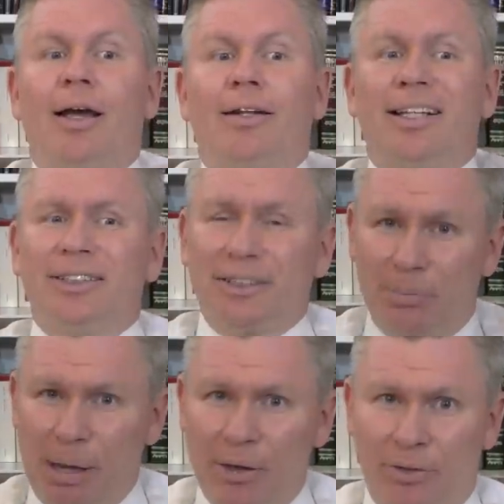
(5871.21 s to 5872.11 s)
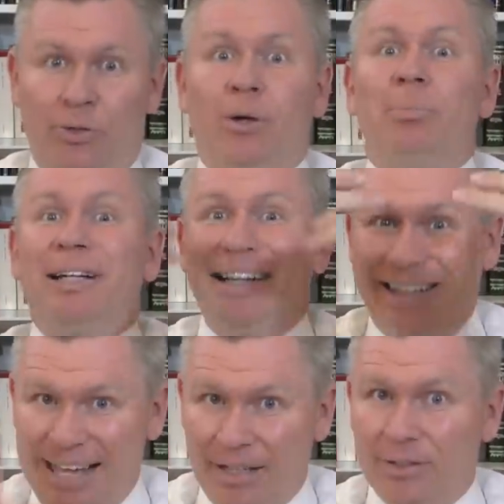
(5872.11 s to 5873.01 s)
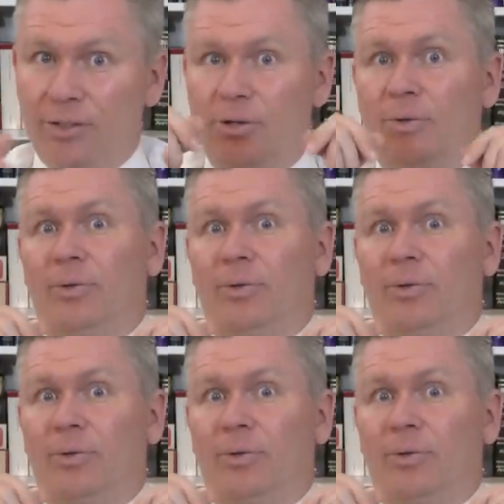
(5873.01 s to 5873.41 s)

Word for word: not just about you, but against you.